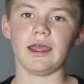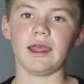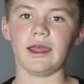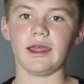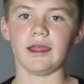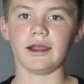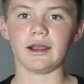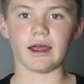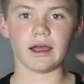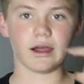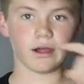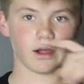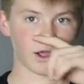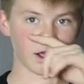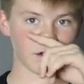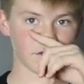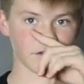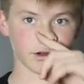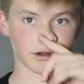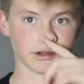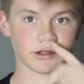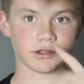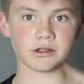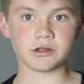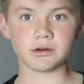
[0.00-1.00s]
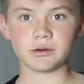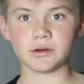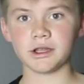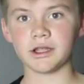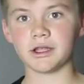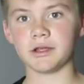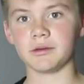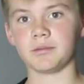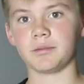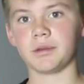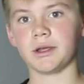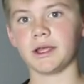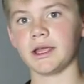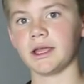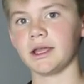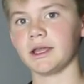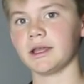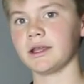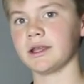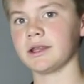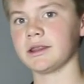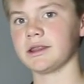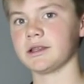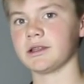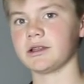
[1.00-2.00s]
and I'll have a tweet
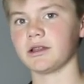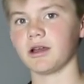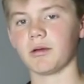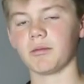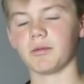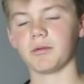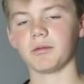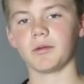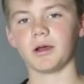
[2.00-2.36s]
pinned at the top